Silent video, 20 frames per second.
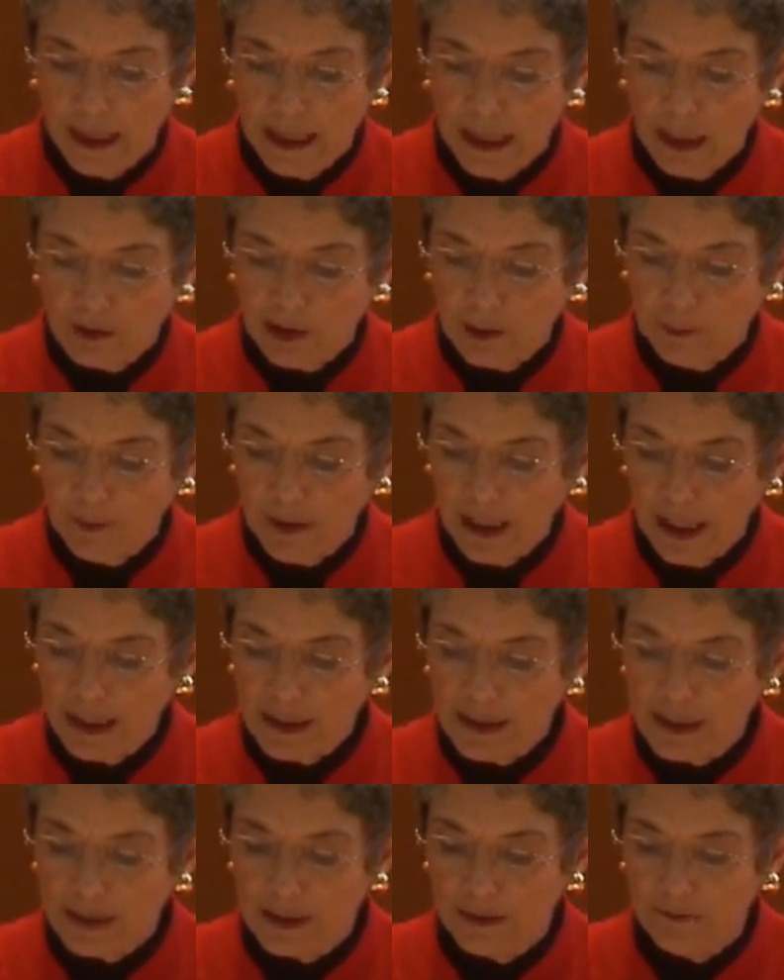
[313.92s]
Now,
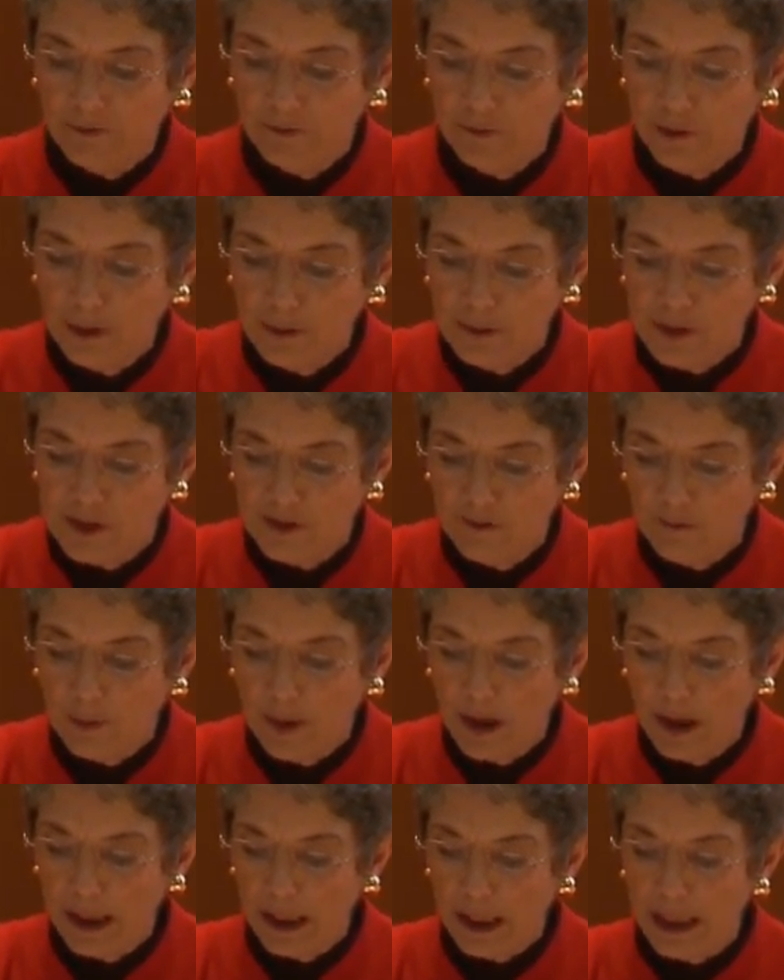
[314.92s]
Japan's firms have
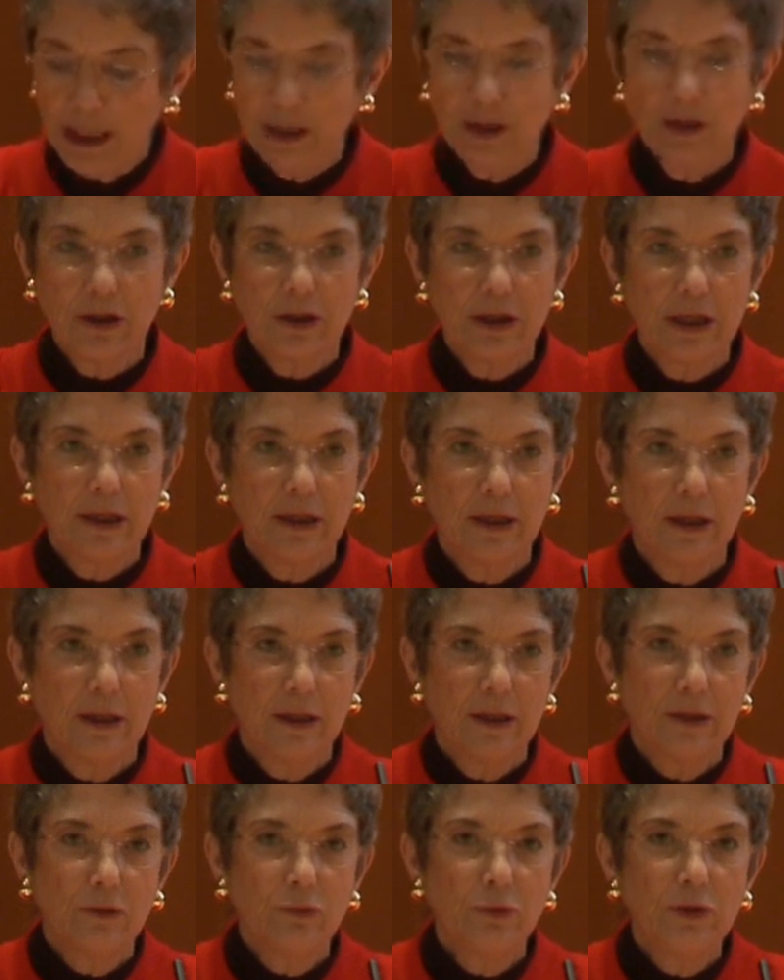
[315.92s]

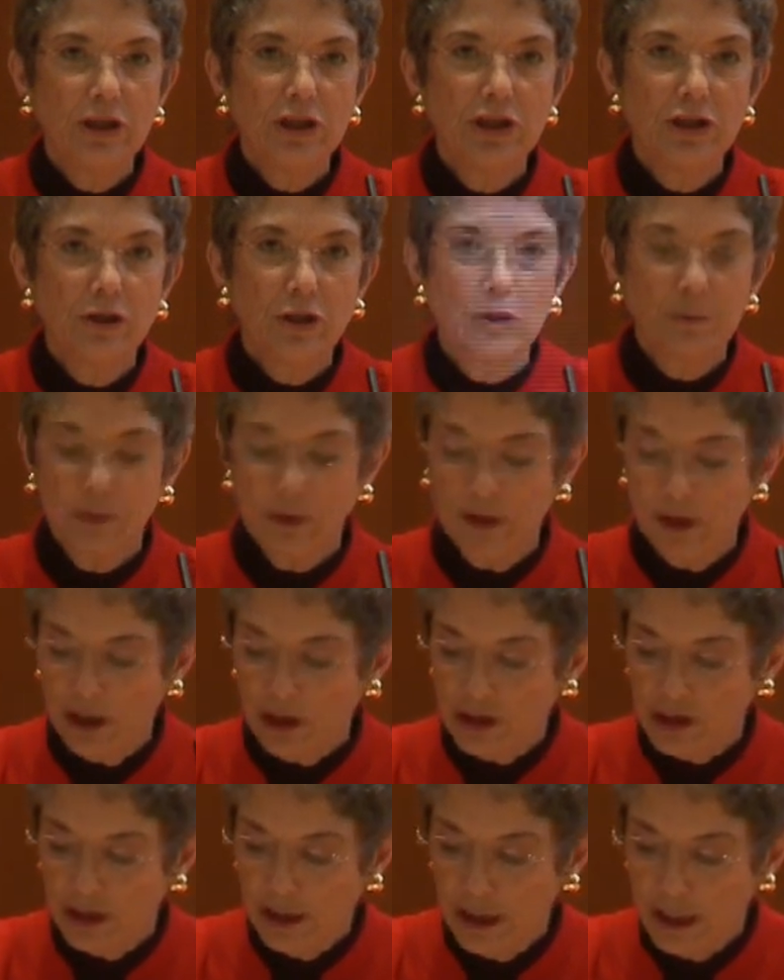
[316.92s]
pioneered the regional
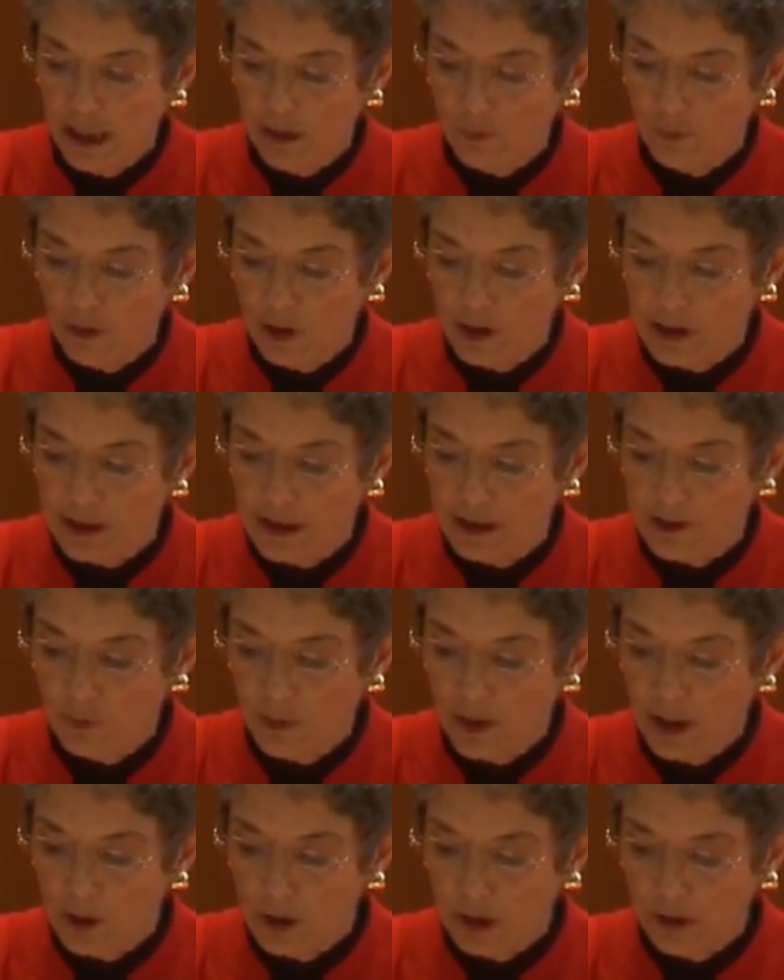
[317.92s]
production networks, as
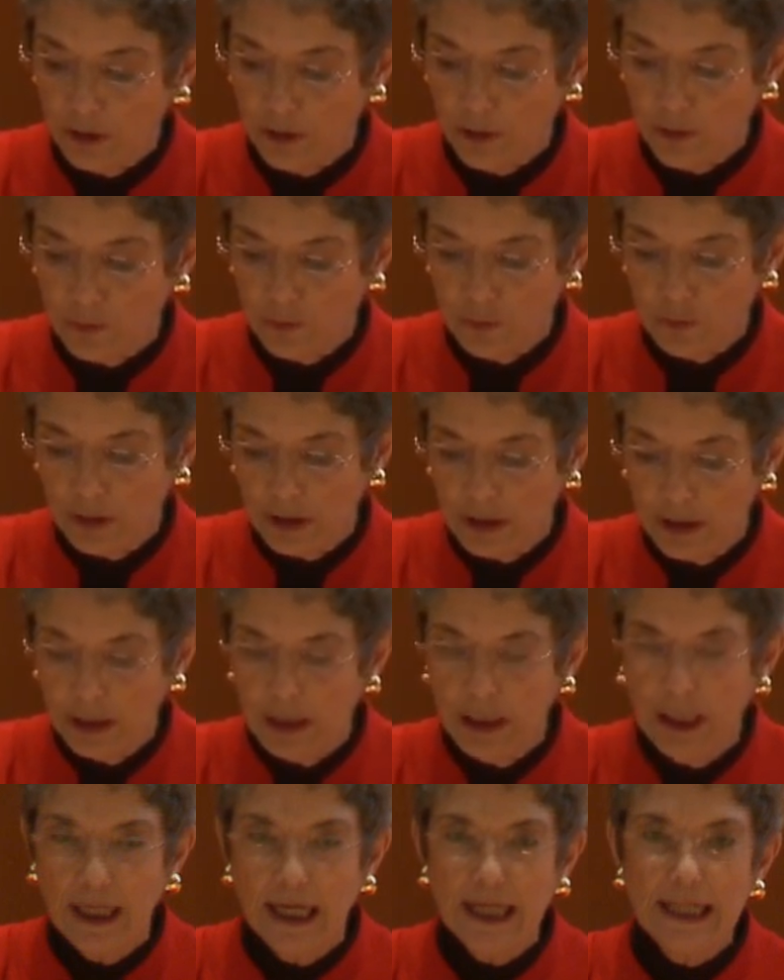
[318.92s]
we all know,
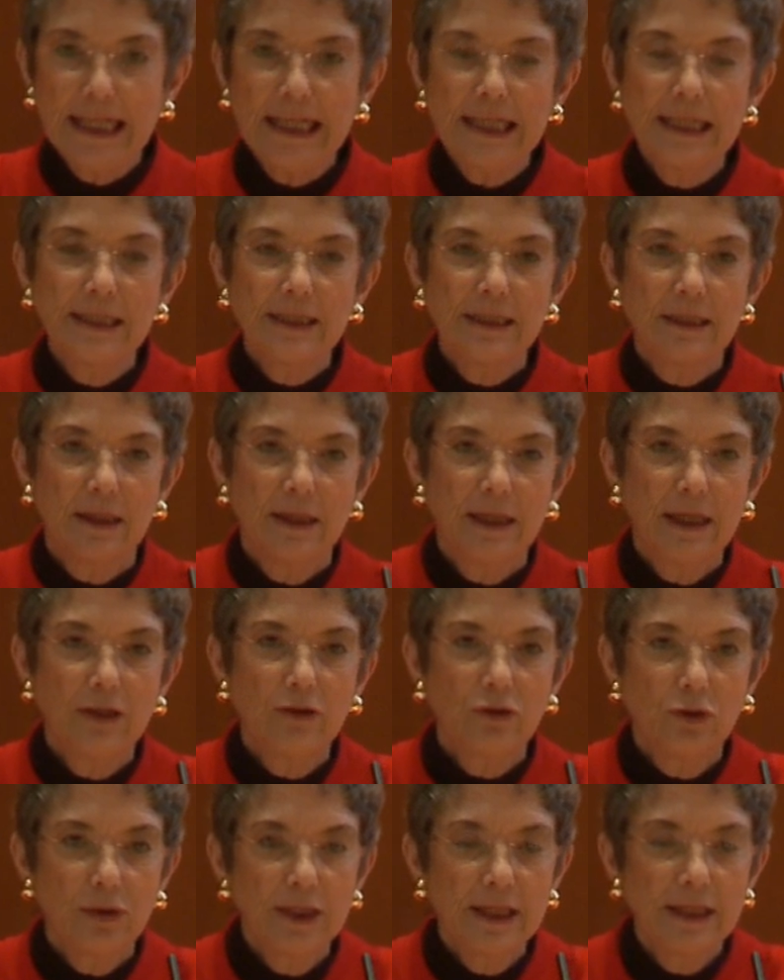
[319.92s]
and these
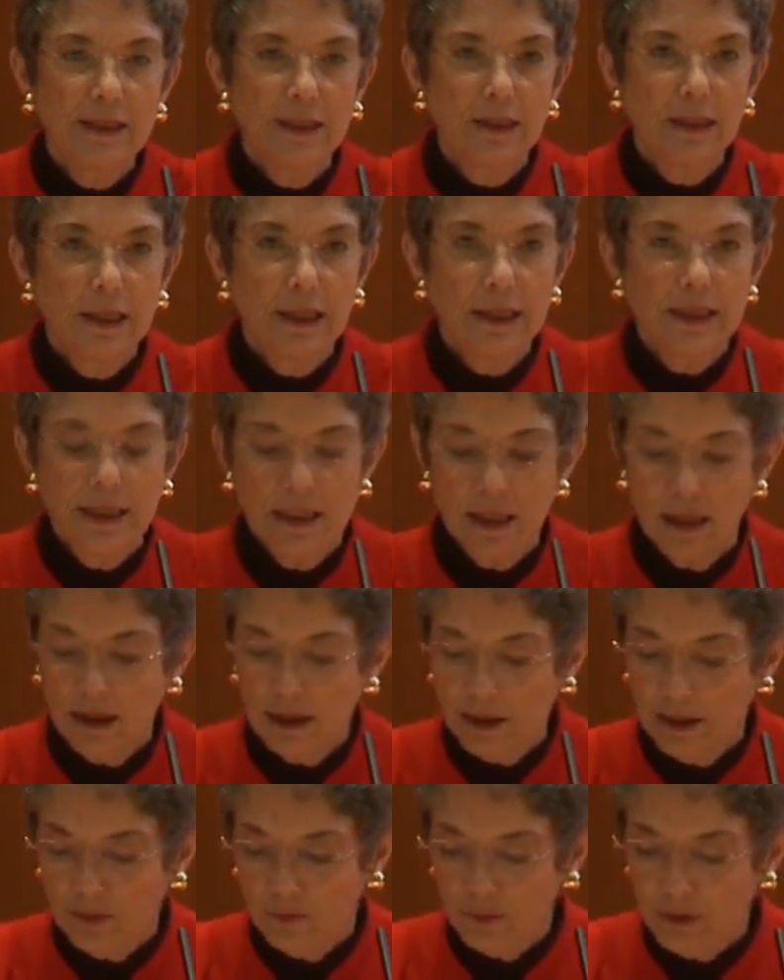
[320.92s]
increasingly
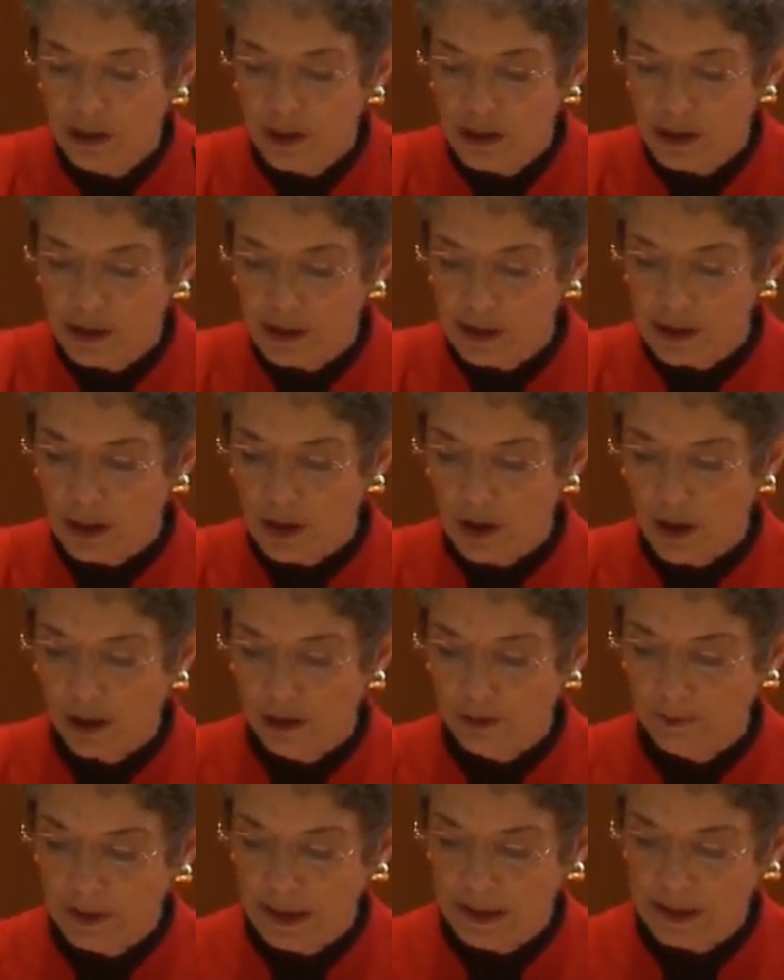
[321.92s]
tie the region's
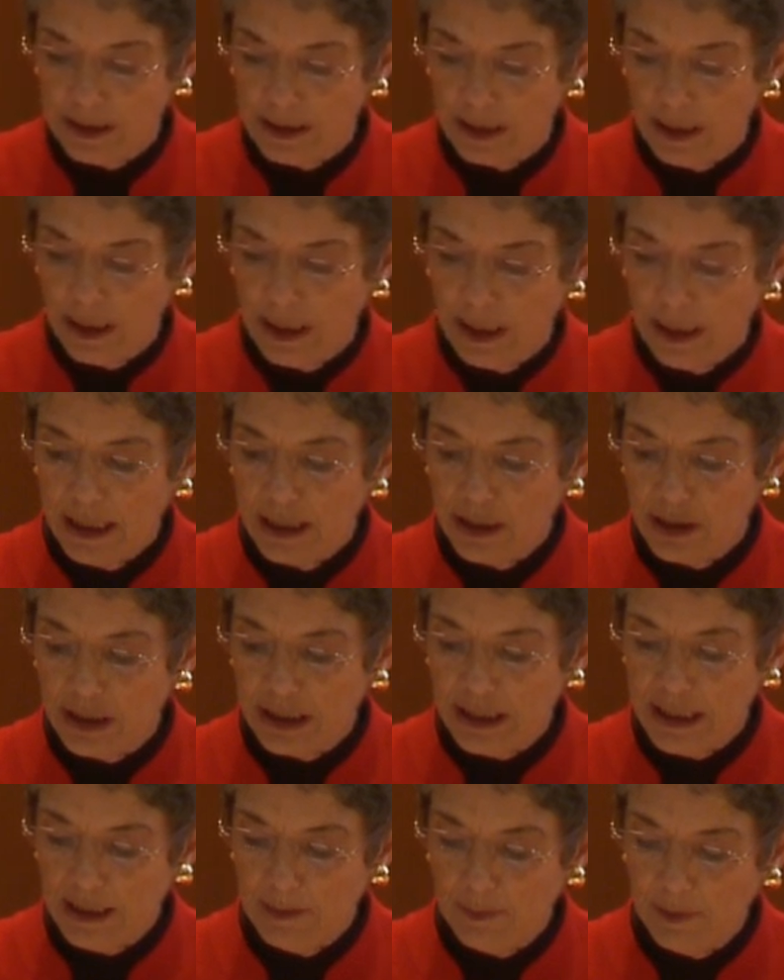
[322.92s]
economies
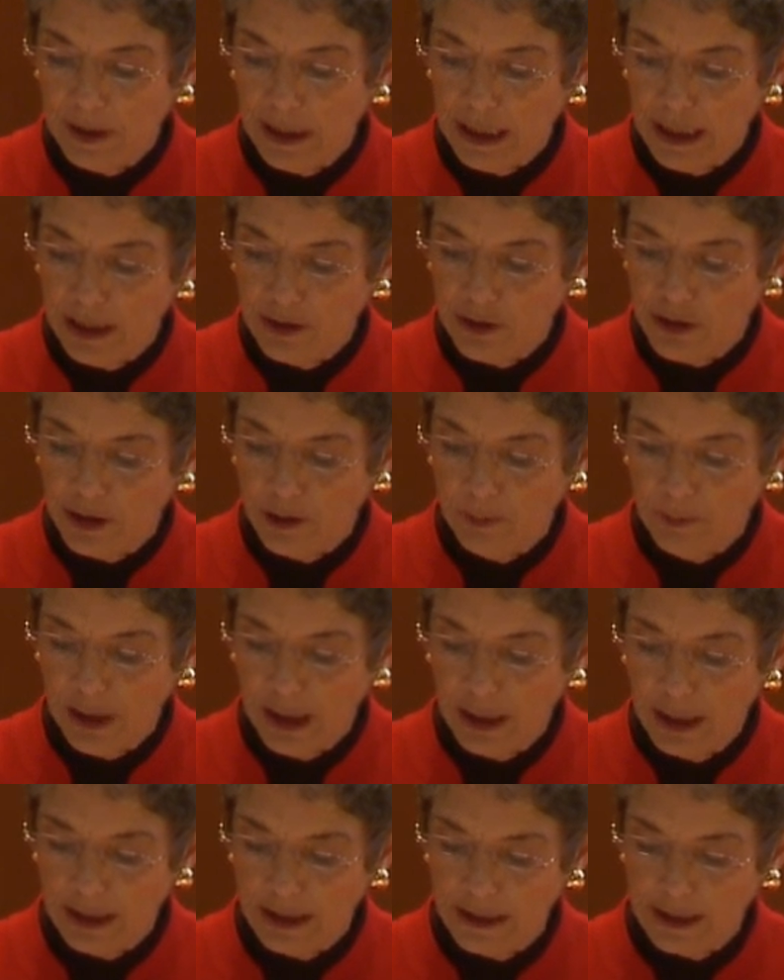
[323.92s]
into deepening
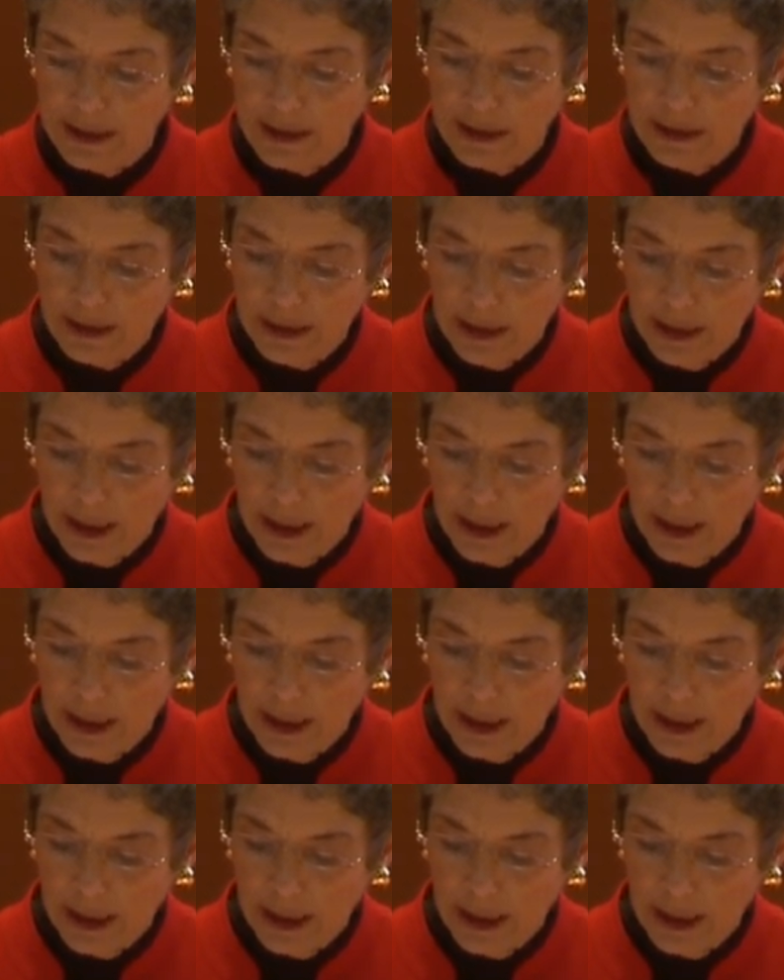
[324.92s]
interdependence.